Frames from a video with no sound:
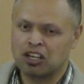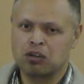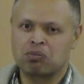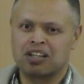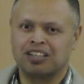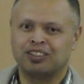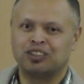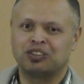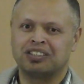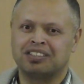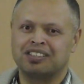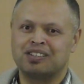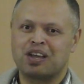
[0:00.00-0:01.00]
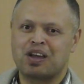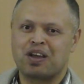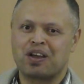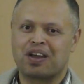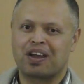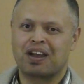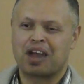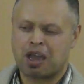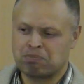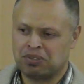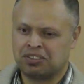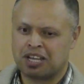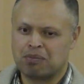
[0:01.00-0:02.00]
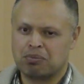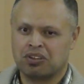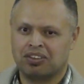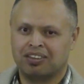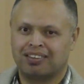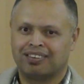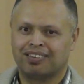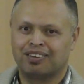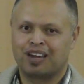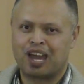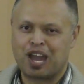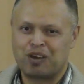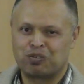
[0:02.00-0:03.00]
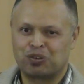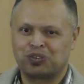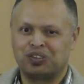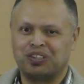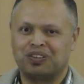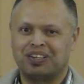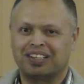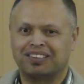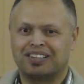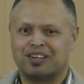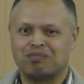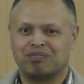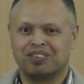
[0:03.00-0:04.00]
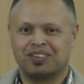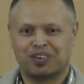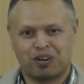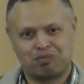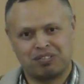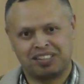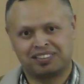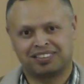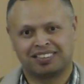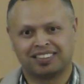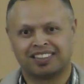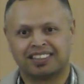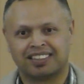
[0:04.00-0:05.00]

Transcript: thank you, brothers and sisters. Happy Sabbath, and we'll see you next time. God bless.